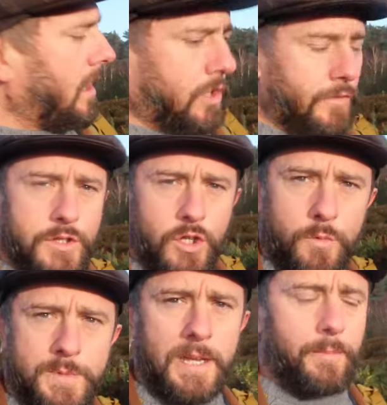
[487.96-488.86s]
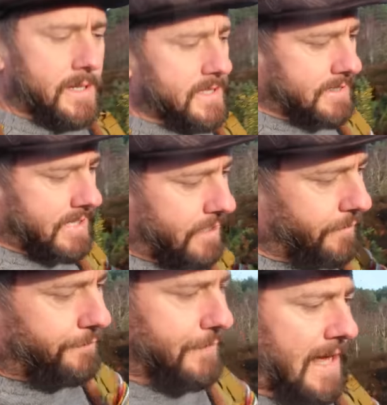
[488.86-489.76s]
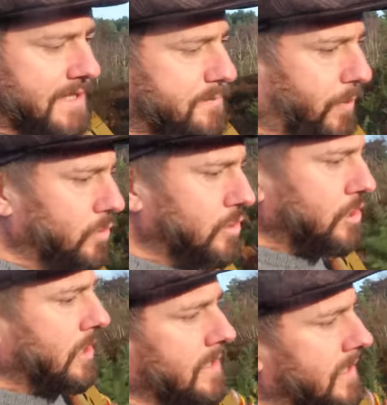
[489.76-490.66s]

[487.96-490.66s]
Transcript: Another top tip is I'll take a flat sponge.